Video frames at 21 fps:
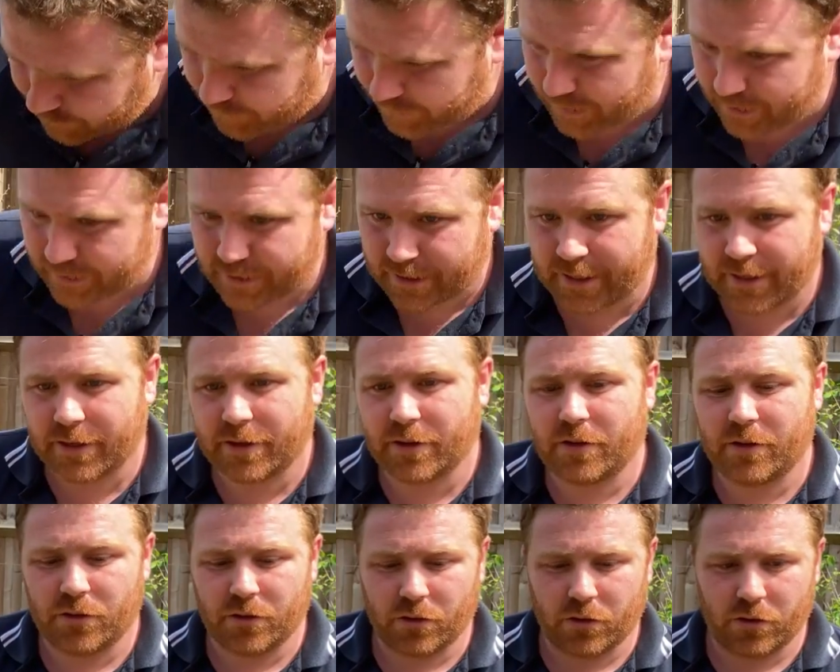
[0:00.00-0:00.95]
some of that in
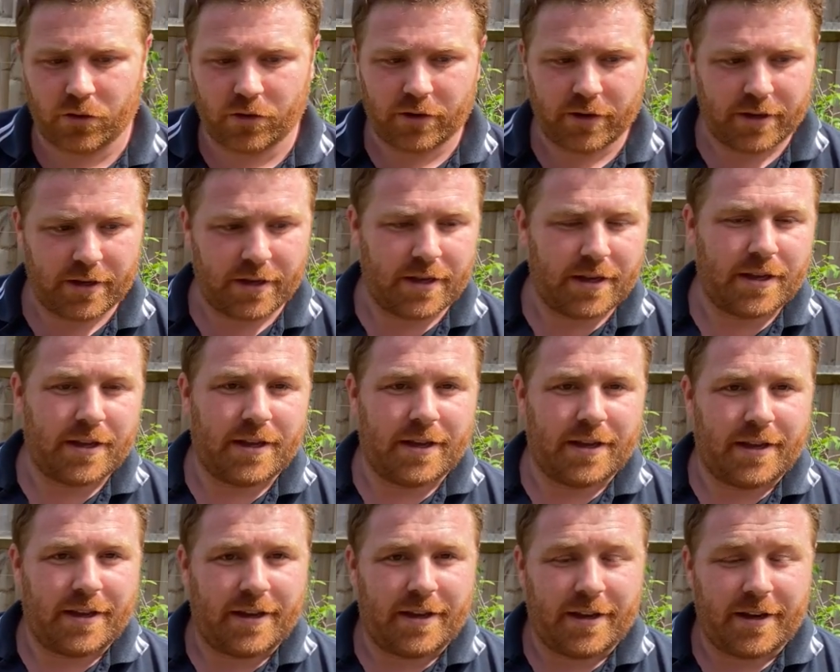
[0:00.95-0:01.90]
your
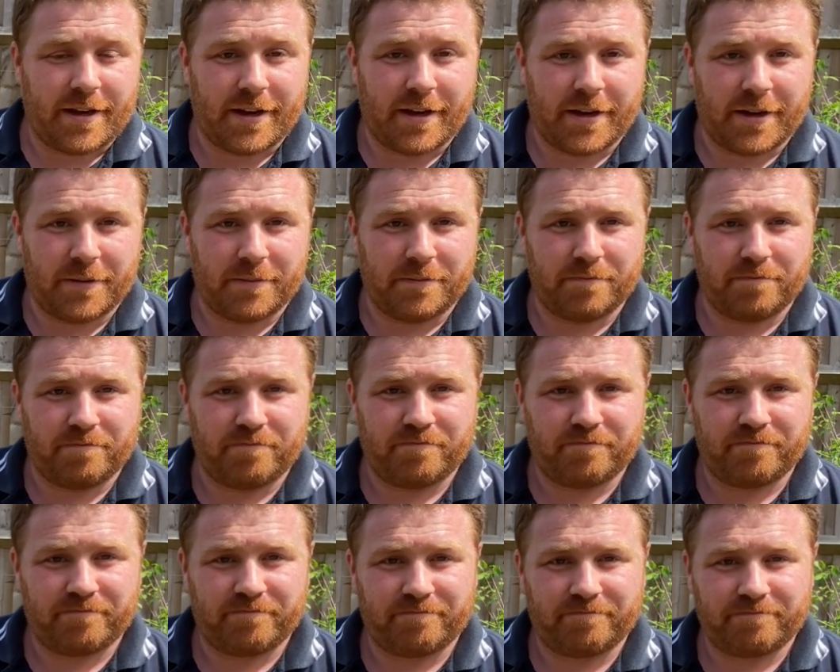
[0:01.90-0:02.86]

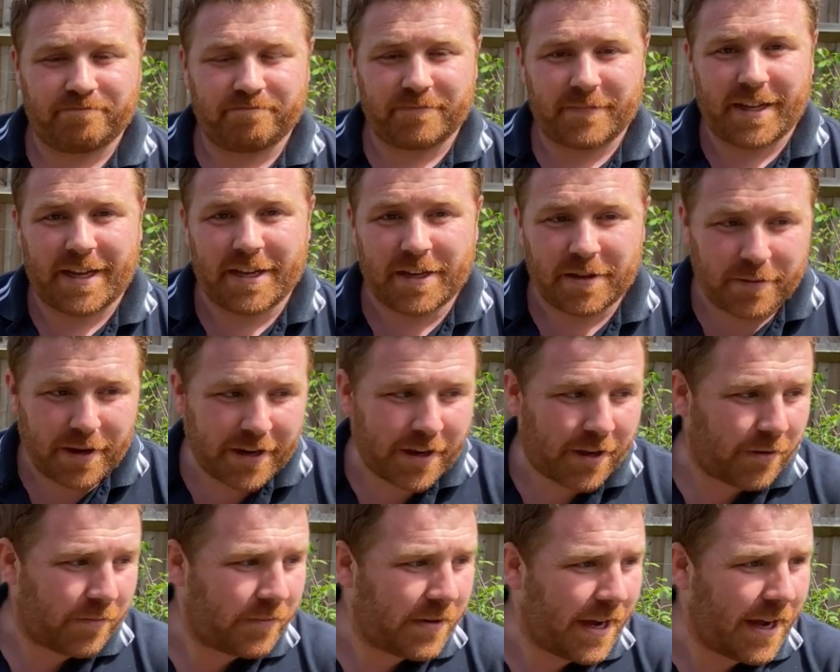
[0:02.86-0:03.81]

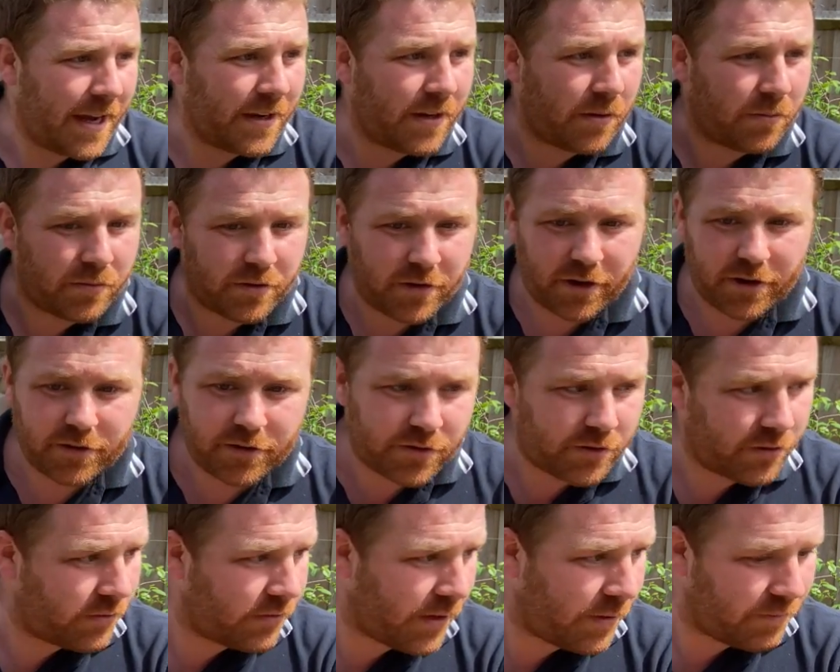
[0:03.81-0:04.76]
meadow. And I'm going
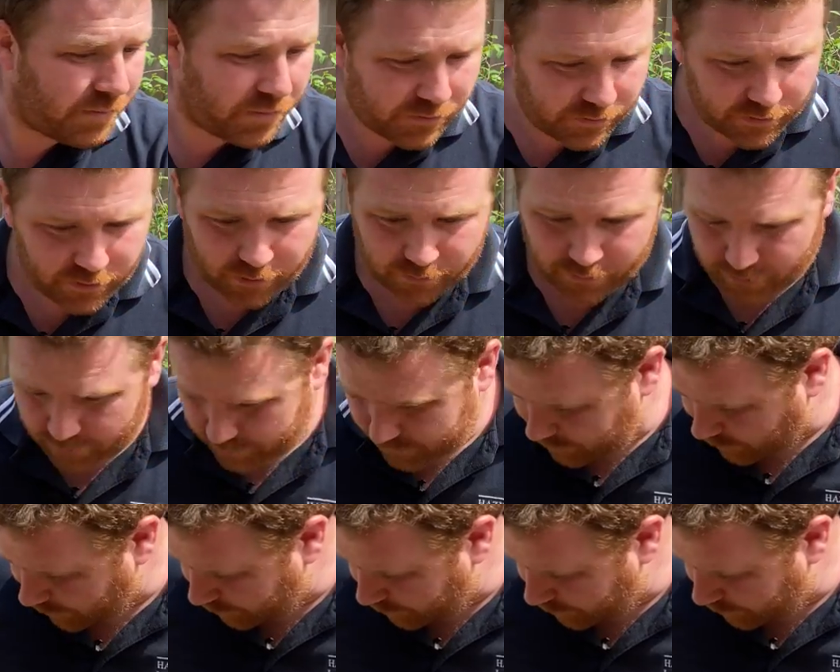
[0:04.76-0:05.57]
to grab, no I'm not,